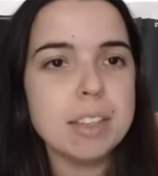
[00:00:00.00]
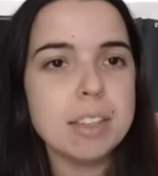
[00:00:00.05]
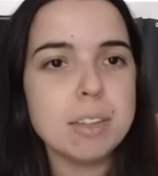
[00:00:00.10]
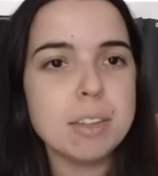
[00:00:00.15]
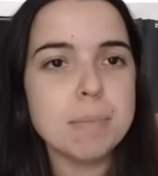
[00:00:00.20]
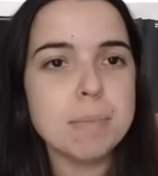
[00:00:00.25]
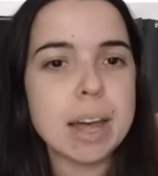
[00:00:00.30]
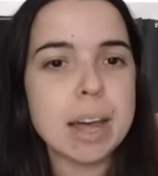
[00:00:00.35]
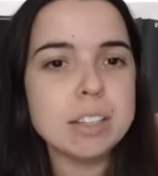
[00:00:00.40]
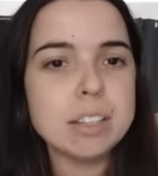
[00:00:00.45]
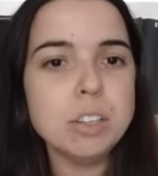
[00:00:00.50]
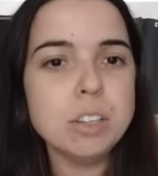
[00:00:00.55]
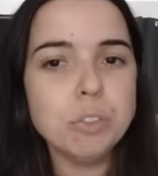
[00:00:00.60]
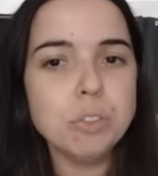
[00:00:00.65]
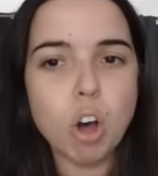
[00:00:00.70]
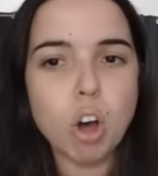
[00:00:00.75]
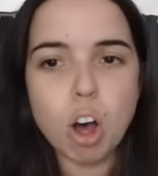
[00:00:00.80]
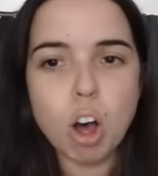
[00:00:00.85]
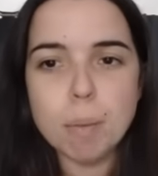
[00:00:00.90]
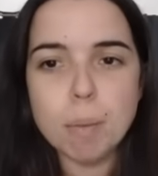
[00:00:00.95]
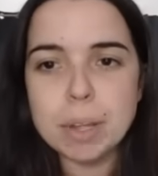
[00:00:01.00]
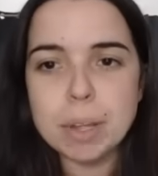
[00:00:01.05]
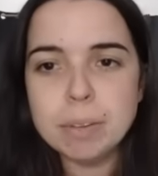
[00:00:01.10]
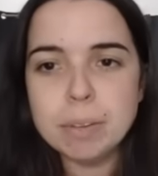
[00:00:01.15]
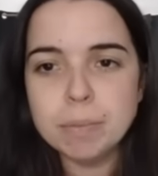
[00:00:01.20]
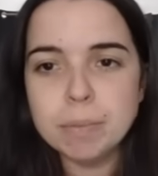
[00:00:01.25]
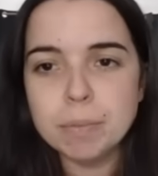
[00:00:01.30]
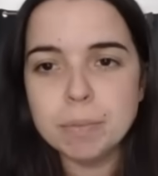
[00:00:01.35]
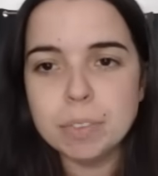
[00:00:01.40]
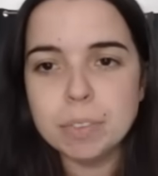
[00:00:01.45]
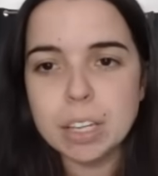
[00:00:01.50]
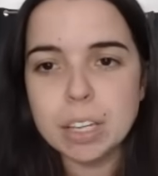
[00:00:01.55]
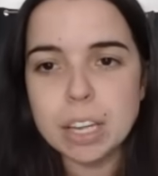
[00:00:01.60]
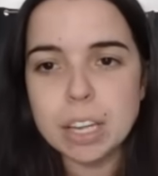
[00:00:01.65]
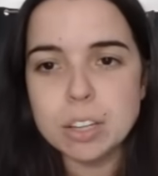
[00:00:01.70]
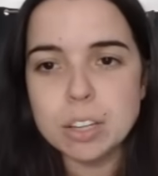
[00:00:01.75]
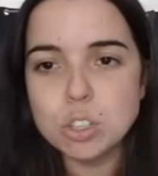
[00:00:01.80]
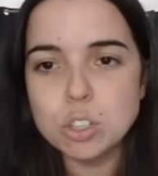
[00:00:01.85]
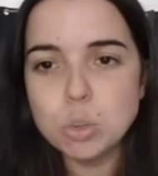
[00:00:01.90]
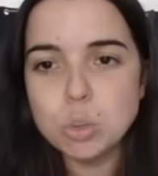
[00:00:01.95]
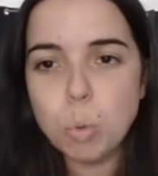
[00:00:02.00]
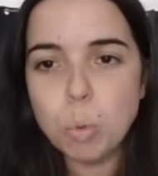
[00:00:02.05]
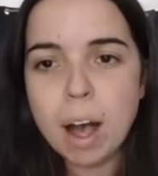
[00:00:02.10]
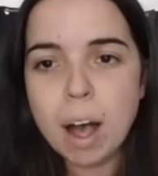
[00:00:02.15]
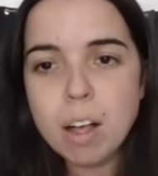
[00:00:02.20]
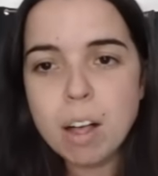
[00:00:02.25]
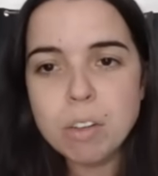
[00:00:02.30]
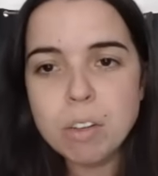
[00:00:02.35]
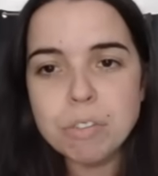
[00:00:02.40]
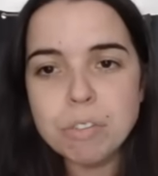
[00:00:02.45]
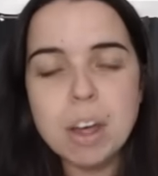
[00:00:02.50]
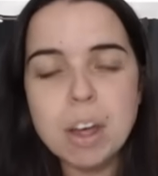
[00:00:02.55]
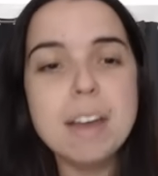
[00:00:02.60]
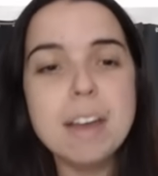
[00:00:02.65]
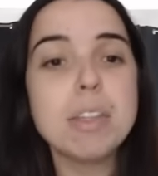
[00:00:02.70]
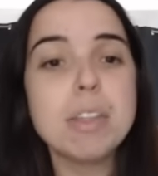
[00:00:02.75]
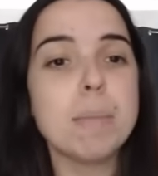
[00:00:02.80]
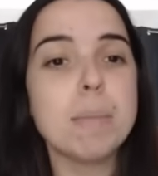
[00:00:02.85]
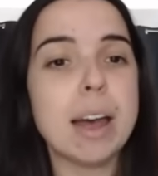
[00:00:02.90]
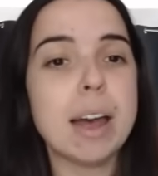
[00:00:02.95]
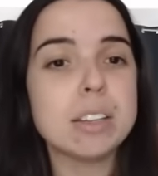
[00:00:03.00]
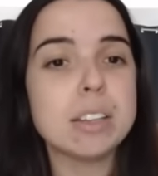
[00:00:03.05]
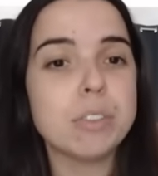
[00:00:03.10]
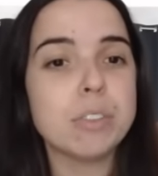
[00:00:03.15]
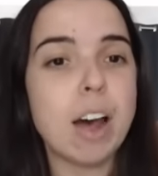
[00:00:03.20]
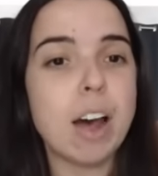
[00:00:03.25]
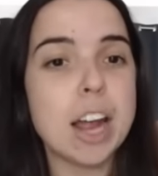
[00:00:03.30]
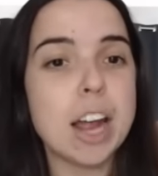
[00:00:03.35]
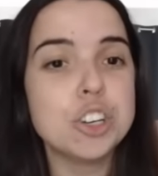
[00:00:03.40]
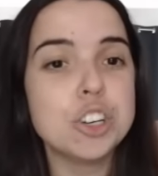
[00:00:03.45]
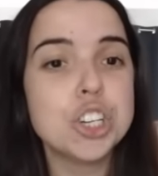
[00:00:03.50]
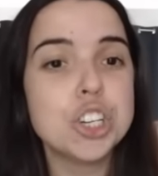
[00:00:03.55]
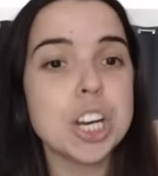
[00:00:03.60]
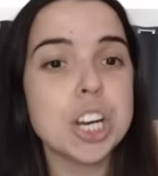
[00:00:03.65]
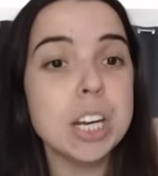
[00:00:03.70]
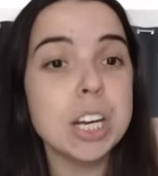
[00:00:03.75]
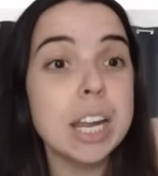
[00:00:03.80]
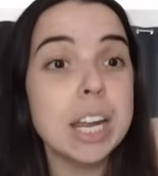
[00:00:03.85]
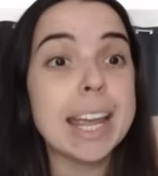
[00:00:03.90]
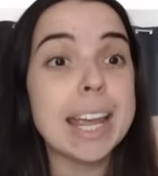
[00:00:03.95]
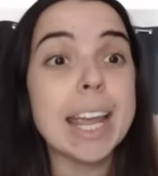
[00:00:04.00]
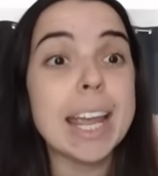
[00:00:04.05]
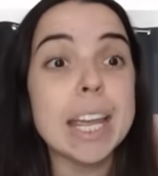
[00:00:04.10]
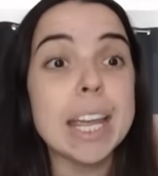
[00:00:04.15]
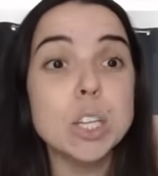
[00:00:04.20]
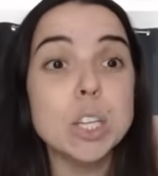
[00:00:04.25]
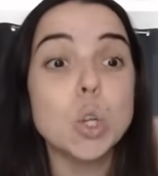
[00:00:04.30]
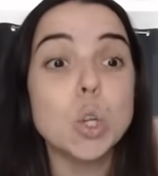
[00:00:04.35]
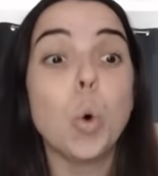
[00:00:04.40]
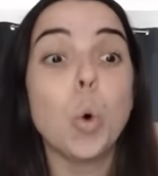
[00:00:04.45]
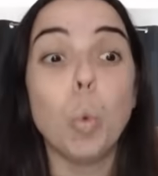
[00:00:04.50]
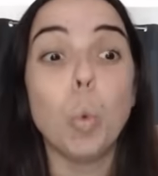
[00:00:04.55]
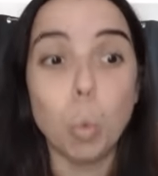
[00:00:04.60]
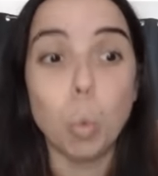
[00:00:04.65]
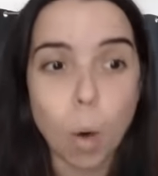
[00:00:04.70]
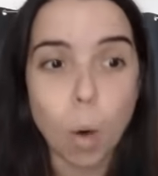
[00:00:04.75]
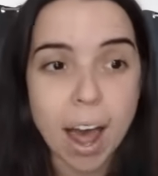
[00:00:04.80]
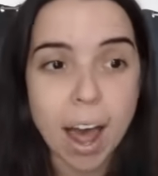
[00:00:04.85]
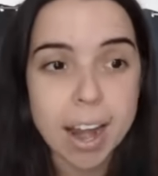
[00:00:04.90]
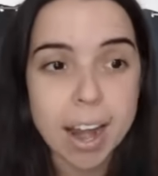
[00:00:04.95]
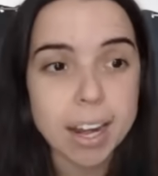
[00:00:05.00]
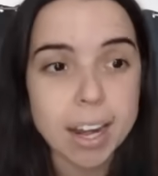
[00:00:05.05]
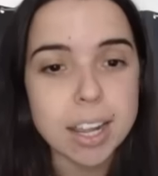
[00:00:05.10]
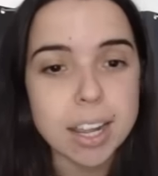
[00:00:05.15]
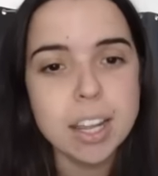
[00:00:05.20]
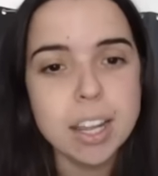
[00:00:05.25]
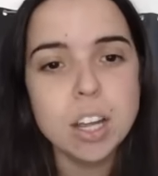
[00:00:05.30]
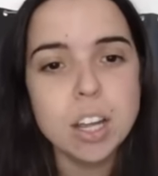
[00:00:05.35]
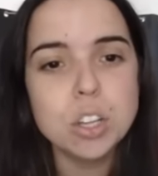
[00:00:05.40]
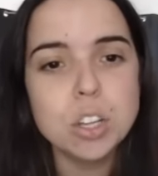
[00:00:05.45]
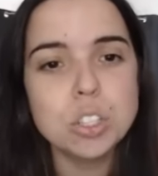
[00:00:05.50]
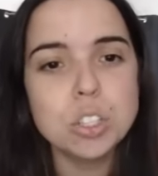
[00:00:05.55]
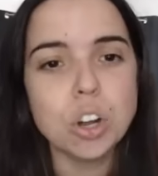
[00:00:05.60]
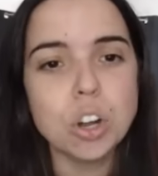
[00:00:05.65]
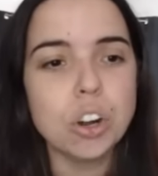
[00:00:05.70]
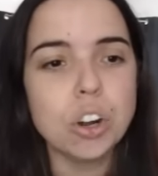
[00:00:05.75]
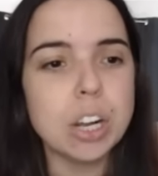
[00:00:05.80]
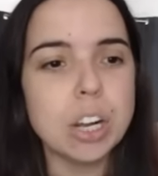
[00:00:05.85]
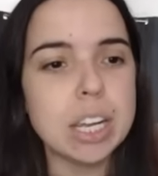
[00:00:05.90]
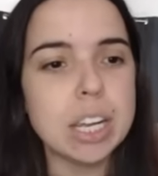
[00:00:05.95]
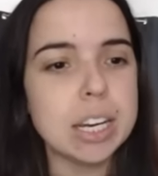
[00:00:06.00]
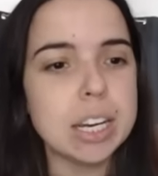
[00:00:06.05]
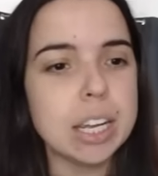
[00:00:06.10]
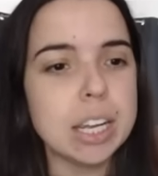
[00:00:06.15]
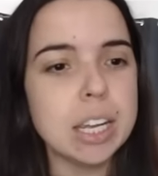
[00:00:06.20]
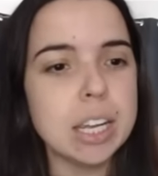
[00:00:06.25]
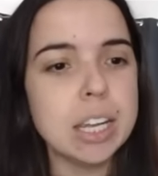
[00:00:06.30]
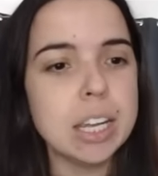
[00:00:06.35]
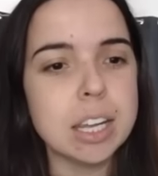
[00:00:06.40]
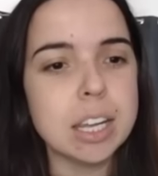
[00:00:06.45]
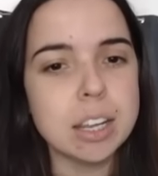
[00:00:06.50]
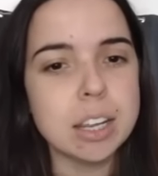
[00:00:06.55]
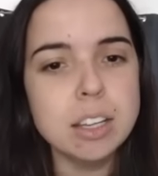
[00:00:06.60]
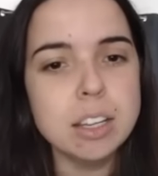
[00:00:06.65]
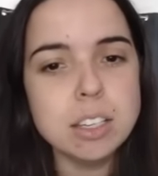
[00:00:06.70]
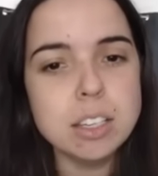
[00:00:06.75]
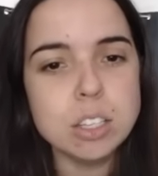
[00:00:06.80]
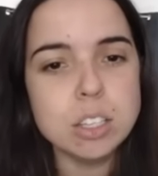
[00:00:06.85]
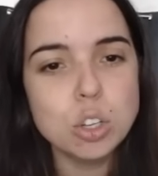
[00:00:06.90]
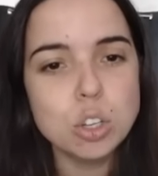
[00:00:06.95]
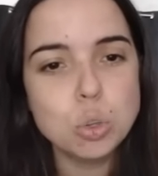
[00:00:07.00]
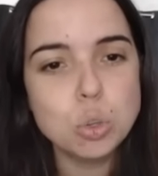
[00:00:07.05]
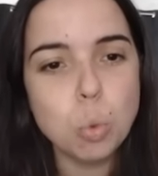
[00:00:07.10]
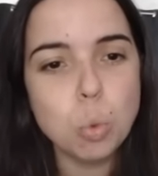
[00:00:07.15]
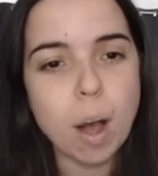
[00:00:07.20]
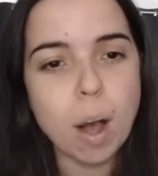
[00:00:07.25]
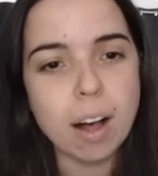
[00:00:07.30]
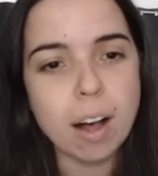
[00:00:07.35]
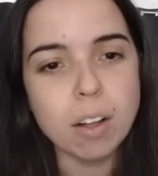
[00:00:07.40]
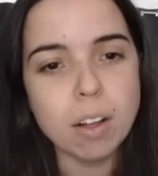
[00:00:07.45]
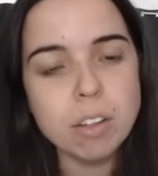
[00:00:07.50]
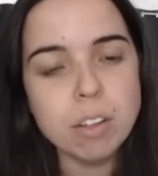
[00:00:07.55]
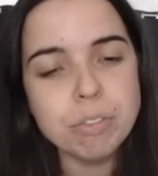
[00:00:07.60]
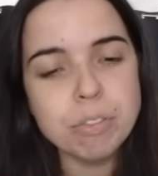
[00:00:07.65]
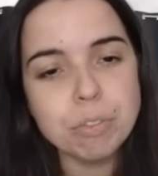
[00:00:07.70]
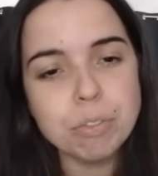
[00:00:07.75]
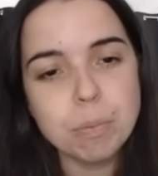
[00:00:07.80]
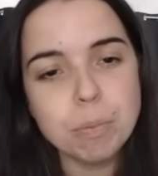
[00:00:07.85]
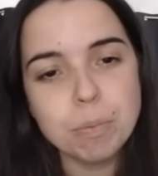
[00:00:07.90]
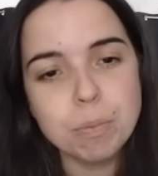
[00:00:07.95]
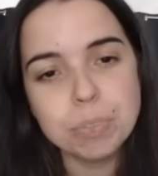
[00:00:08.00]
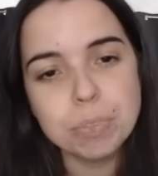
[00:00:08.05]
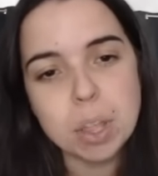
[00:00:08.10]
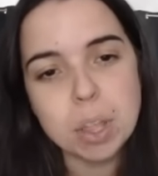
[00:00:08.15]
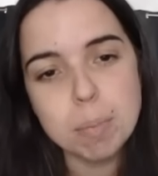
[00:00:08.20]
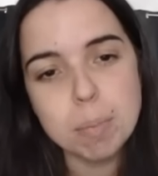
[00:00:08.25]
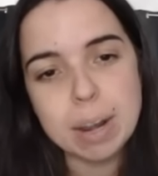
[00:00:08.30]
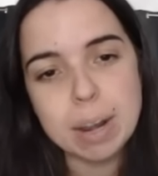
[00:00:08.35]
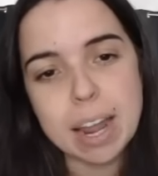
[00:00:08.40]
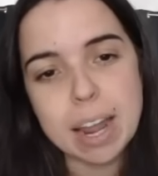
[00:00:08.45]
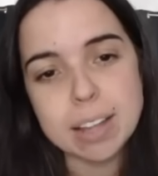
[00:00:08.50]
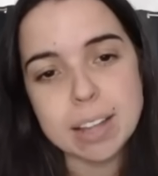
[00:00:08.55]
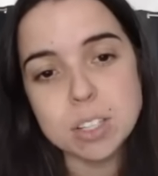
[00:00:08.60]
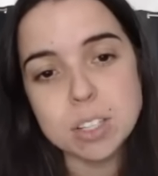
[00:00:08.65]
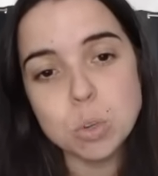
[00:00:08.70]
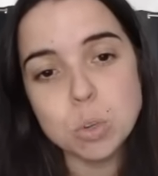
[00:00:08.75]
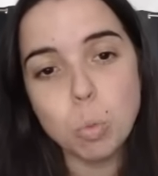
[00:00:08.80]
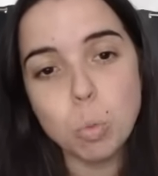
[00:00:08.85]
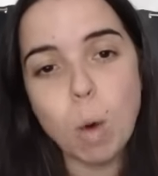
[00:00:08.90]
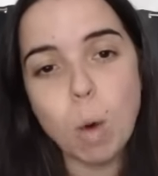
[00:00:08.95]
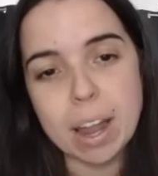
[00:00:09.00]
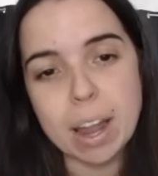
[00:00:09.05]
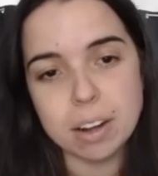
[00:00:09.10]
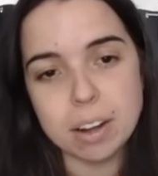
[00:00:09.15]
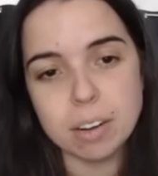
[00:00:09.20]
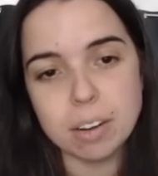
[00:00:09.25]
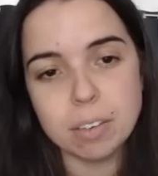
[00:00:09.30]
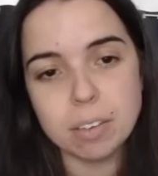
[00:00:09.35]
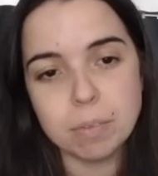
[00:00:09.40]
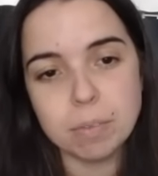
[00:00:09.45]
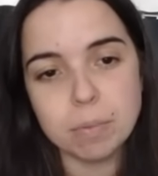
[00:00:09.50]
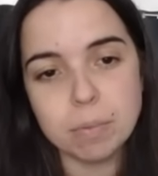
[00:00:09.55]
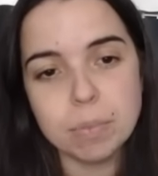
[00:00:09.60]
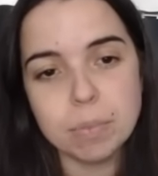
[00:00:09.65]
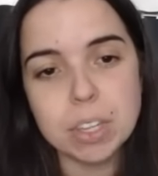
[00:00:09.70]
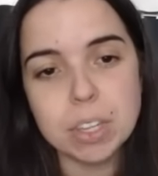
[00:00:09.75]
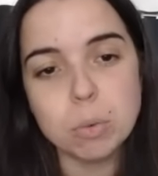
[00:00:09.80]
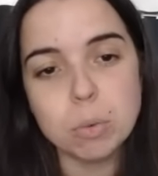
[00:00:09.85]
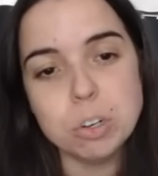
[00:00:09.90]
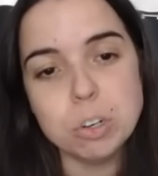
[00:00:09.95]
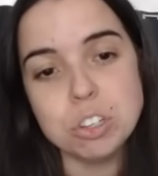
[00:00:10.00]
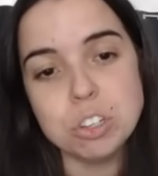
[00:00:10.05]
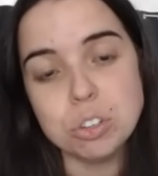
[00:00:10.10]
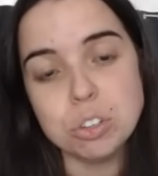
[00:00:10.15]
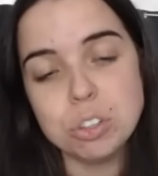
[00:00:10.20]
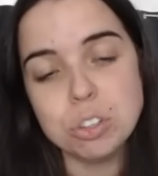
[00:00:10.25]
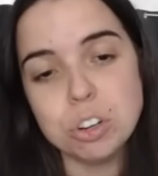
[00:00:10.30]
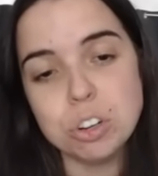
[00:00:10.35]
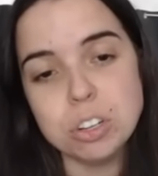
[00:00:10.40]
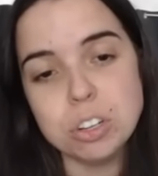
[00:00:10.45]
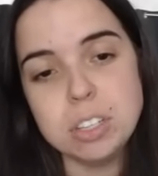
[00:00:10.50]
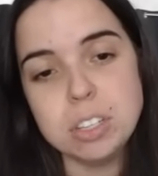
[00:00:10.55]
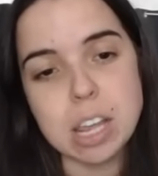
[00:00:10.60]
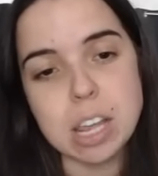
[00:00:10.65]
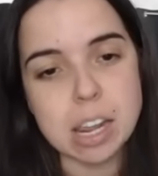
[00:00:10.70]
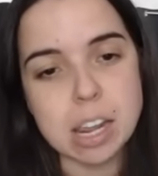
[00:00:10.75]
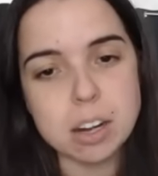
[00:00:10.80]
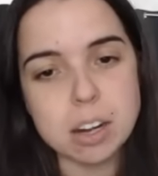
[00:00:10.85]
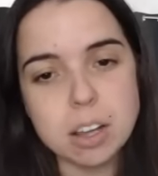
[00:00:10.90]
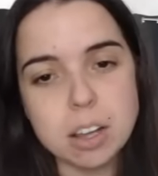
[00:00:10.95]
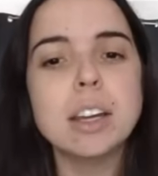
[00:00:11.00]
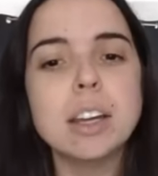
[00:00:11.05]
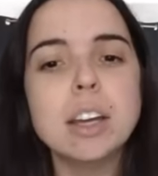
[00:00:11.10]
The mass of carbon is 12. The mass of hydrogen is 1. So it is 12 plus 1, which is 13.